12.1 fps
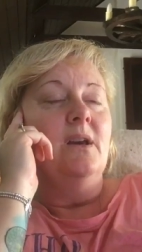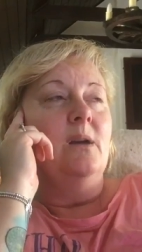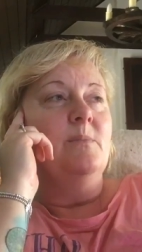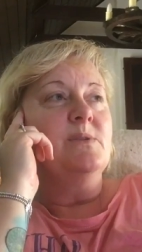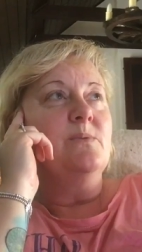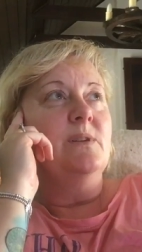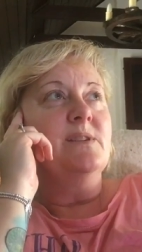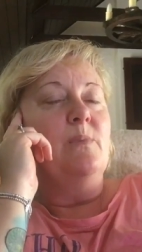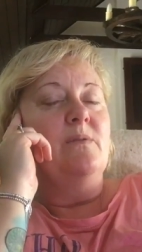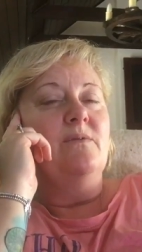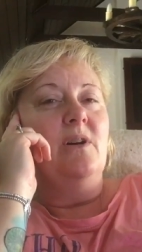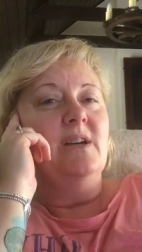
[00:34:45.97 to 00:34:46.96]
as well as
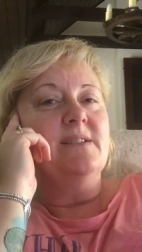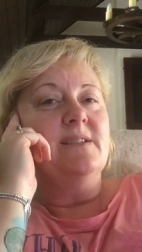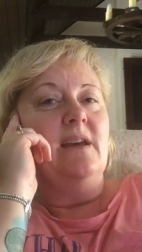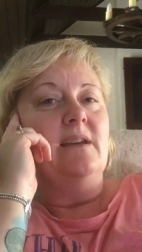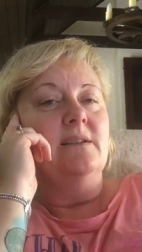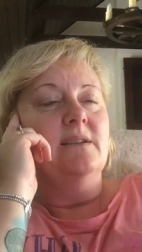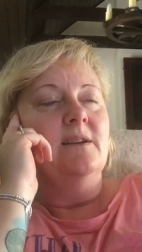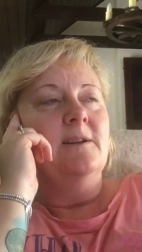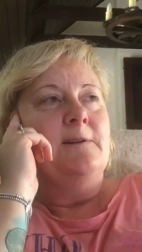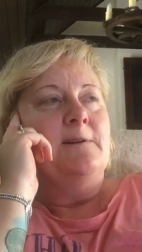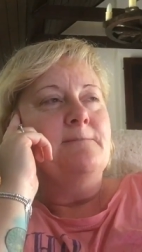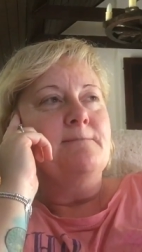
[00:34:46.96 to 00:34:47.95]
my writing.
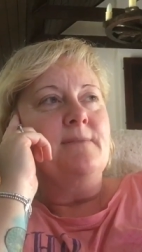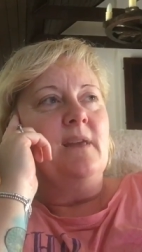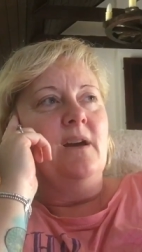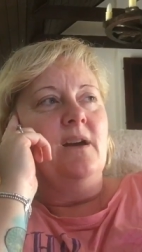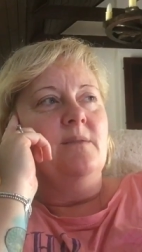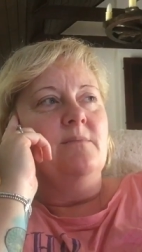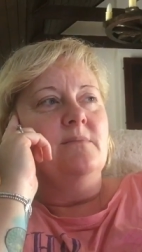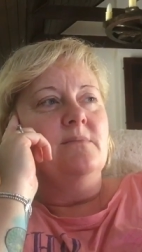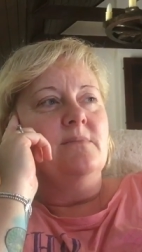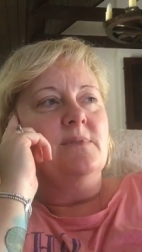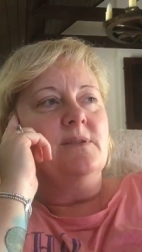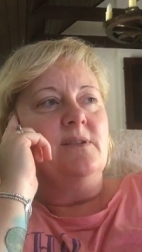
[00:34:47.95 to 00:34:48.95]

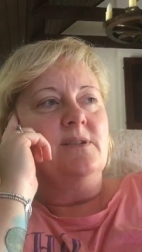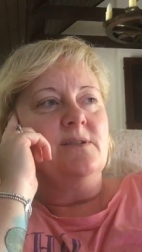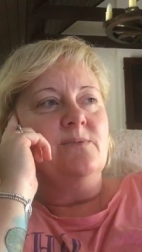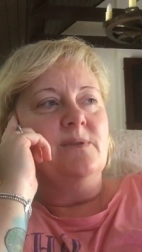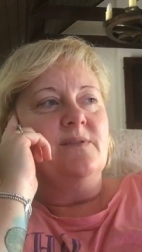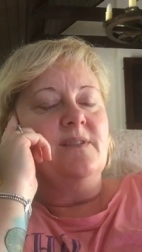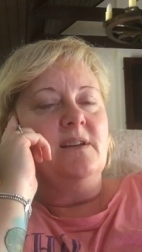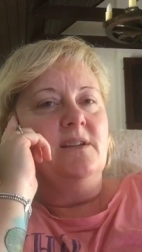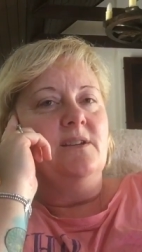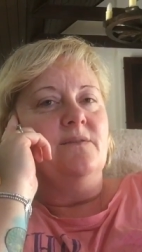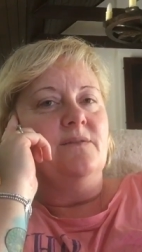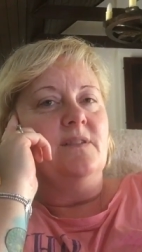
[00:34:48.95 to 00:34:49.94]
So I just want to
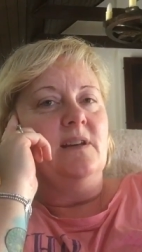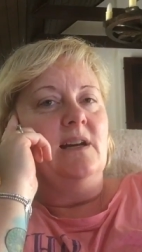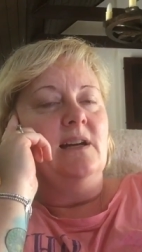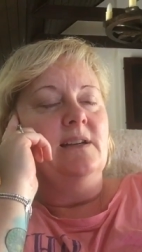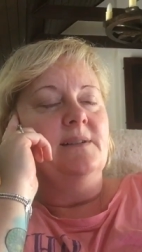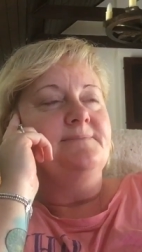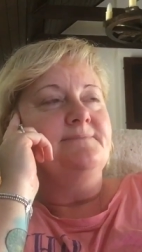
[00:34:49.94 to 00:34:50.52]
thank you for that.